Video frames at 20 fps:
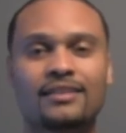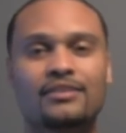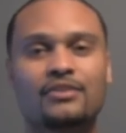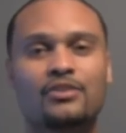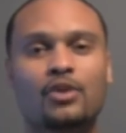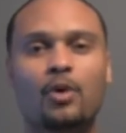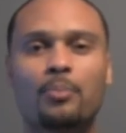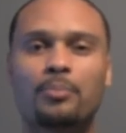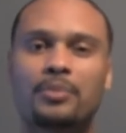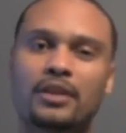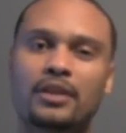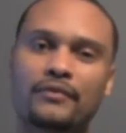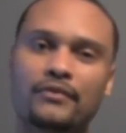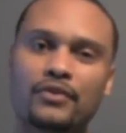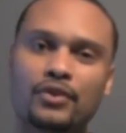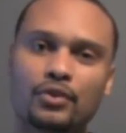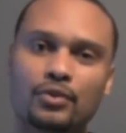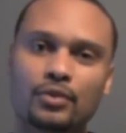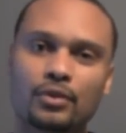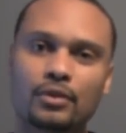Don't be a
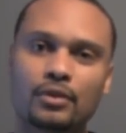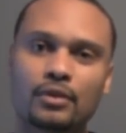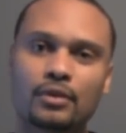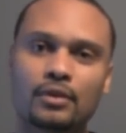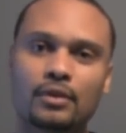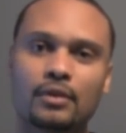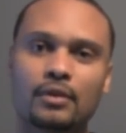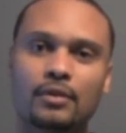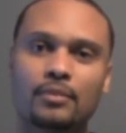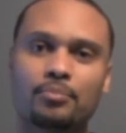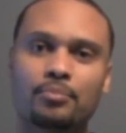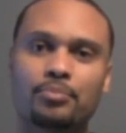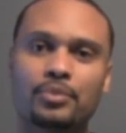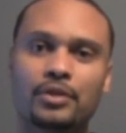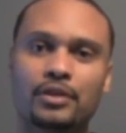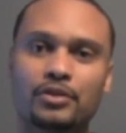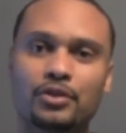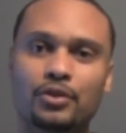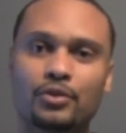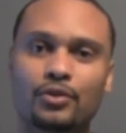viewer,
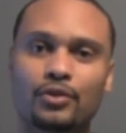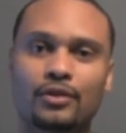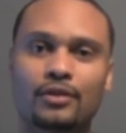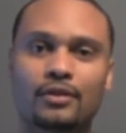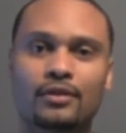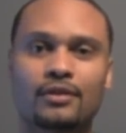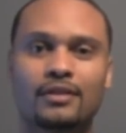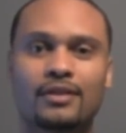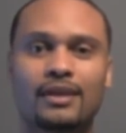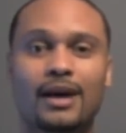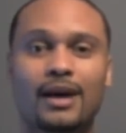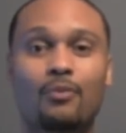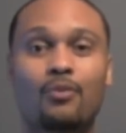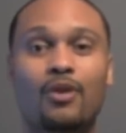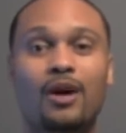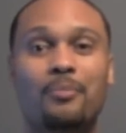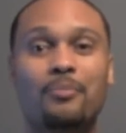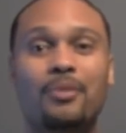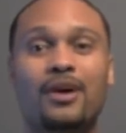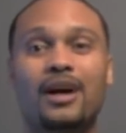be a doer. I'm
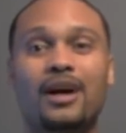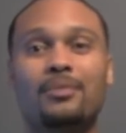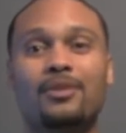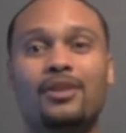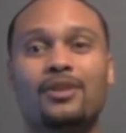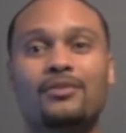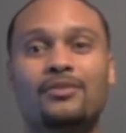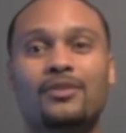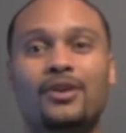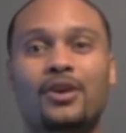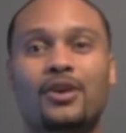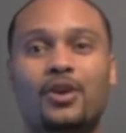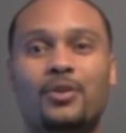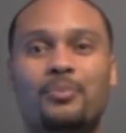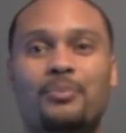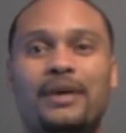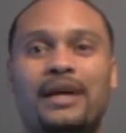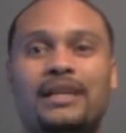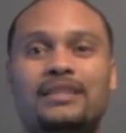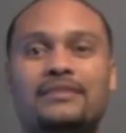Juan Pablo.
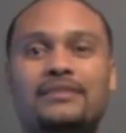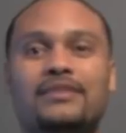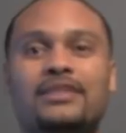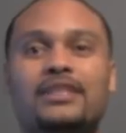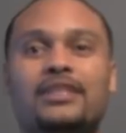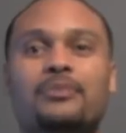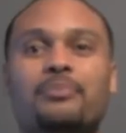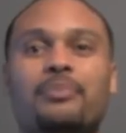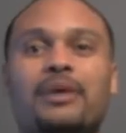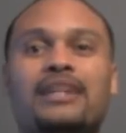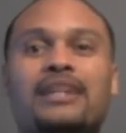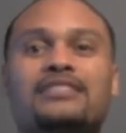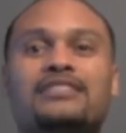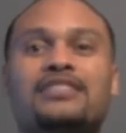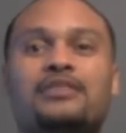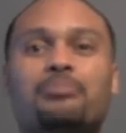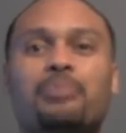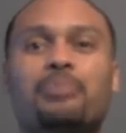Earn passively, live passionately.